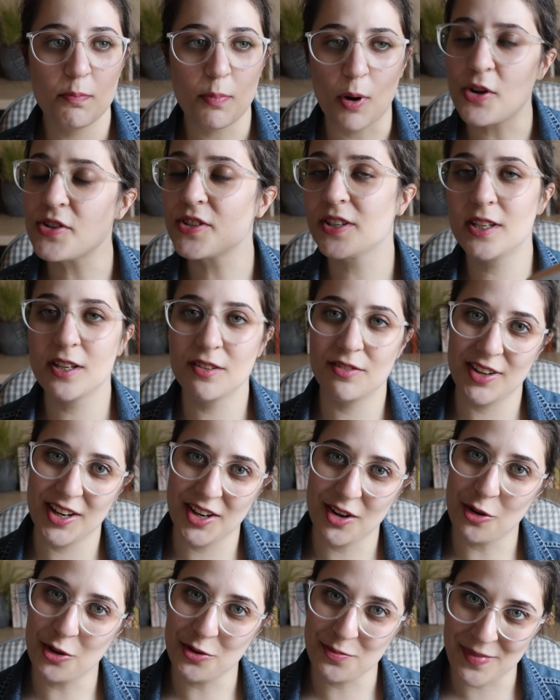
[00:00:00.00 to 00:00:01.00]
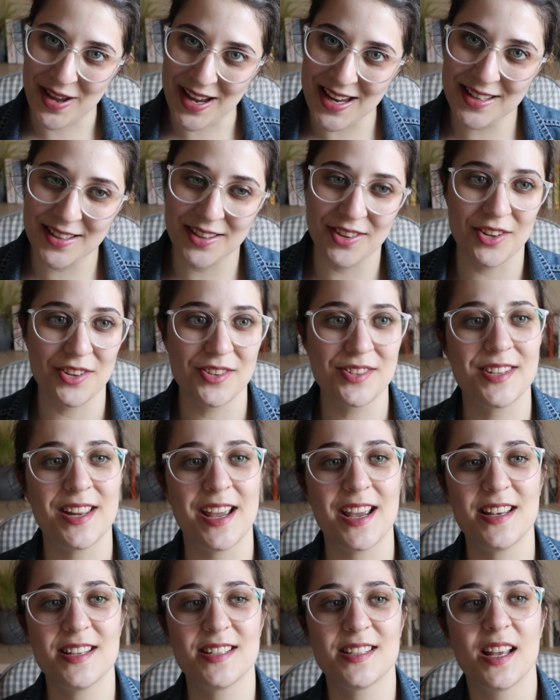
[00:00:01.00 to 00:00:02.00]
positively an old maid in those
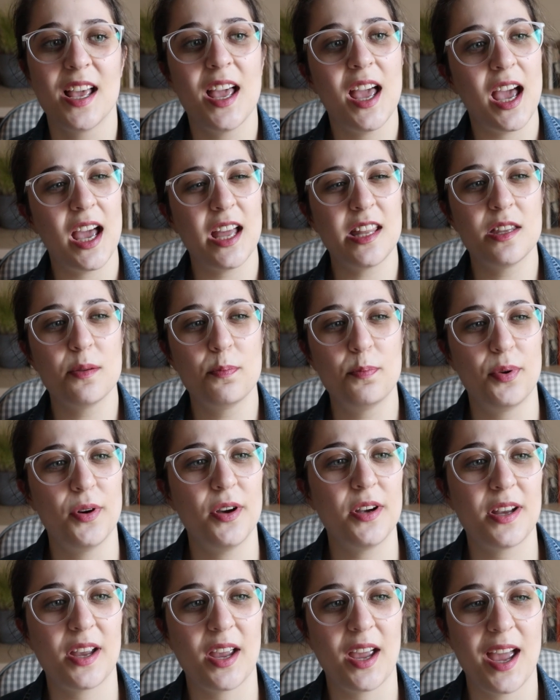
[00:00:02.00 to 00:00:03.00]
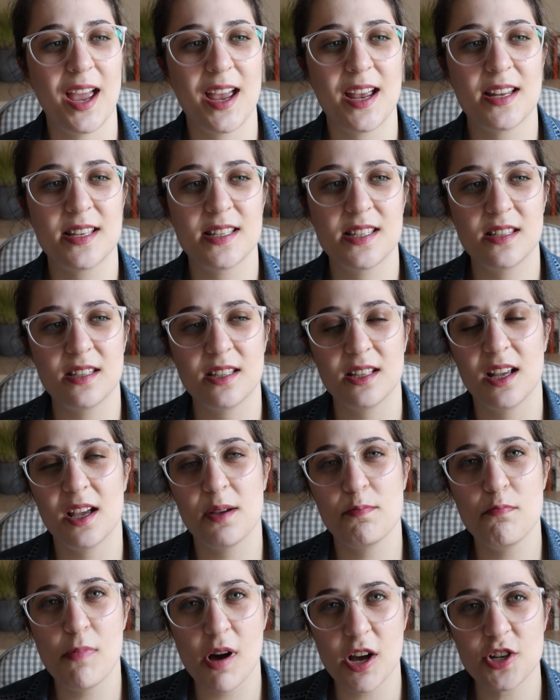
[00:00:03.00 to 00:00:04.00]
days, and the book has
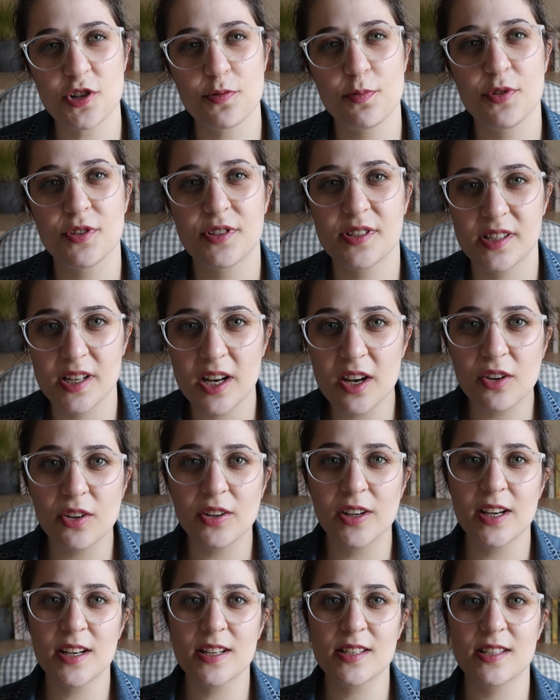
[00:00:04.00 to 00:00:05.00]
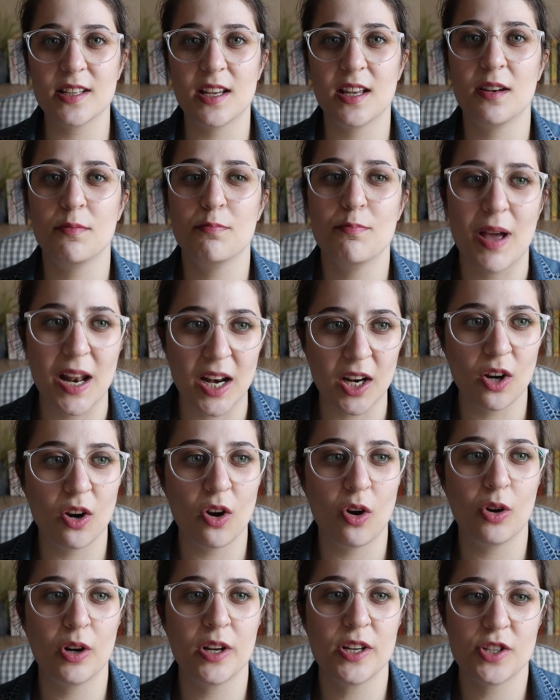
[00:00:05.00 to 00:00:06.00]
a much more serious and
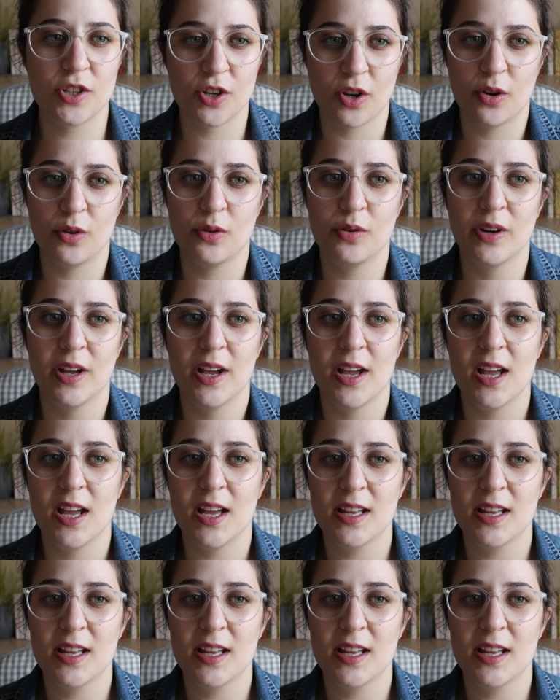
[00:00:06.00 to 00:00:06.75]
melancholy tone,